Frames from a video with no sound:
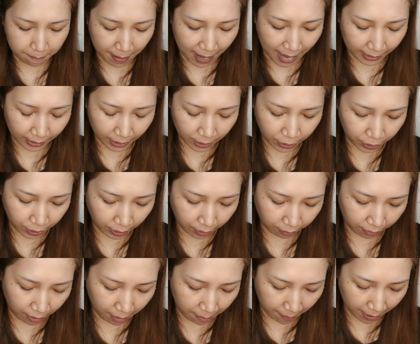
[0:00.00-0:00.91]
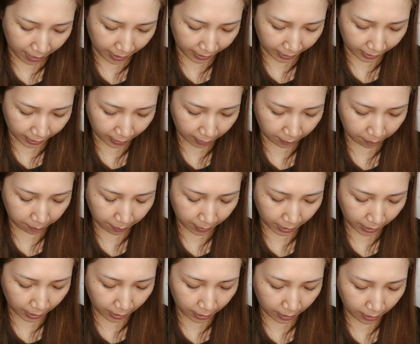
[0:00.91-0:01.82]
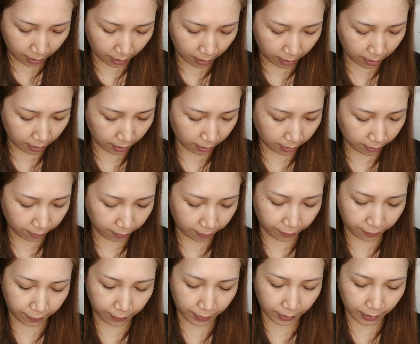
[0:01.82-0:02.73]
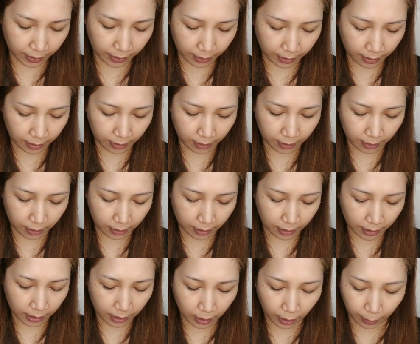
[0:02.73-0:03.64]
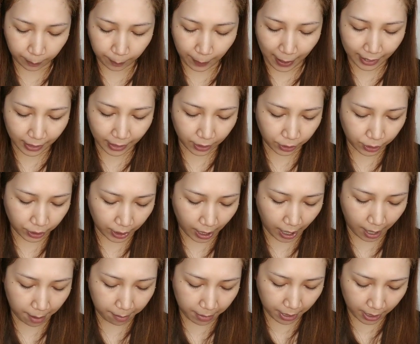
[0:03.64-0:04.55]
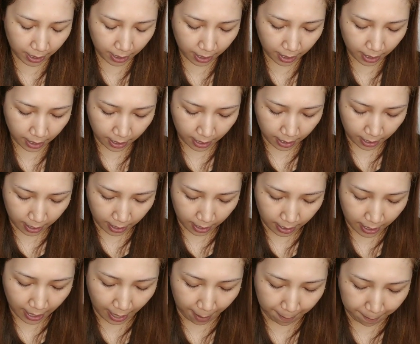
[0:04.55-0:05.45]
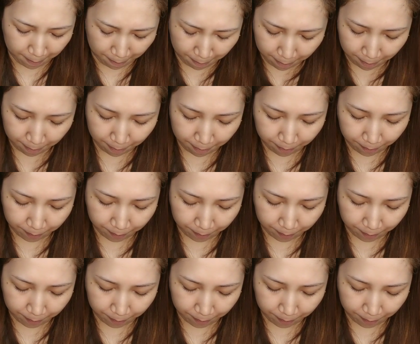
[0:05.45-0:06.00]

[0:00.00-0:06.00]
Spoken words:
The packaging reminds me of... Not packaging, I mean... Yep.